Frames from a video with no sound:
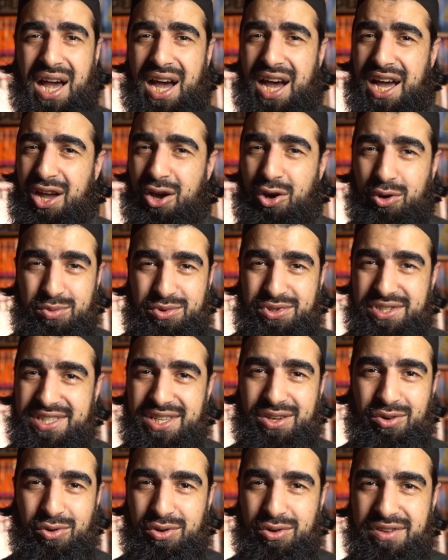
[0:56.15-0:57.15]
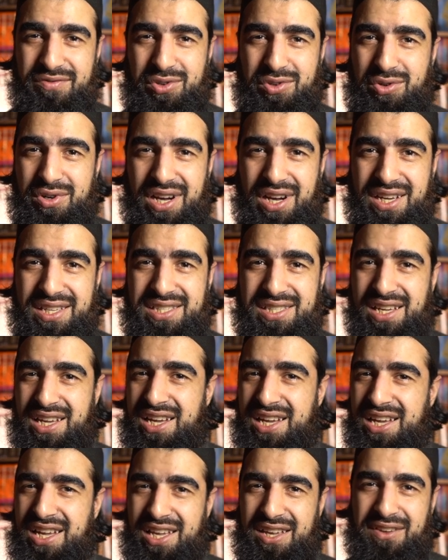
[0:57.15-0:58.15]
I hope to see all of you guys.
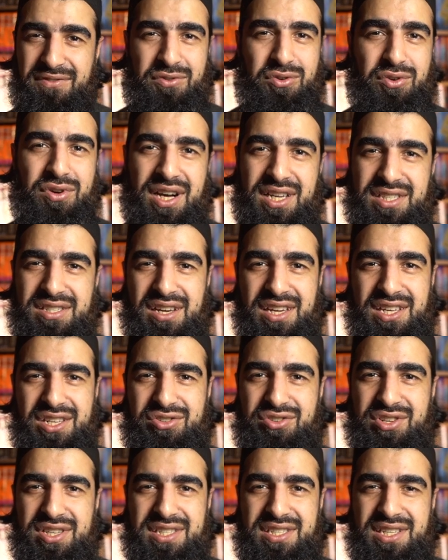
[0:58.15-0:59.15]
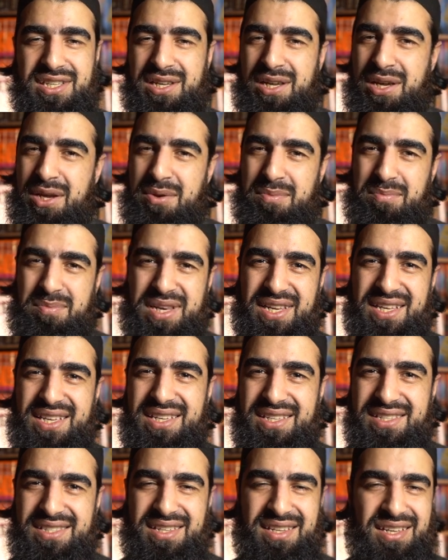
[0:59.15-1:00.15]
If you guys are interested,
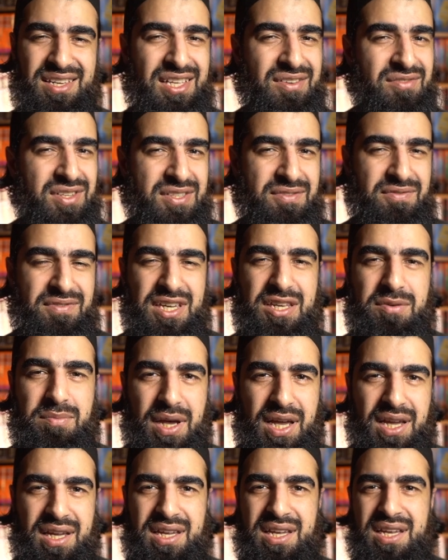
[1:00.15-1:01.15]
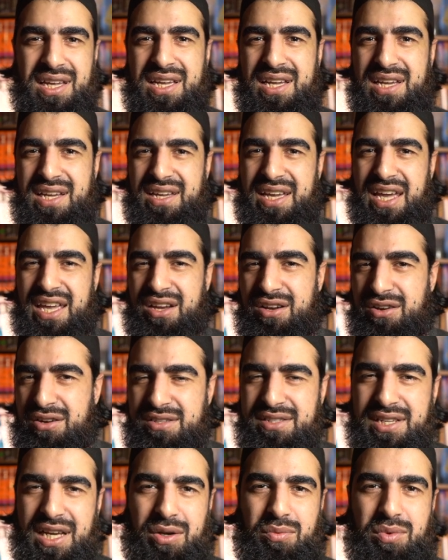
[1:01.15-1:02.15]
please leave us feedback, get in
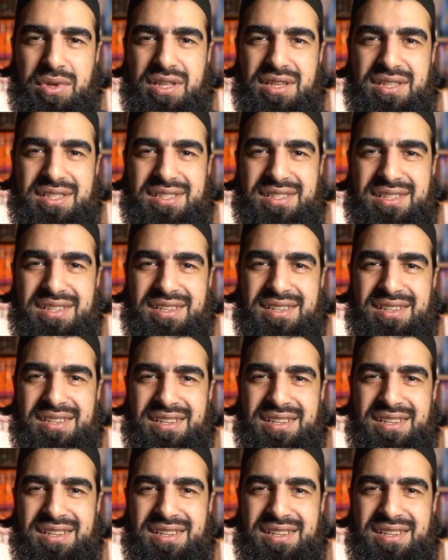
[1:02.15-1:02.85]
contact with us.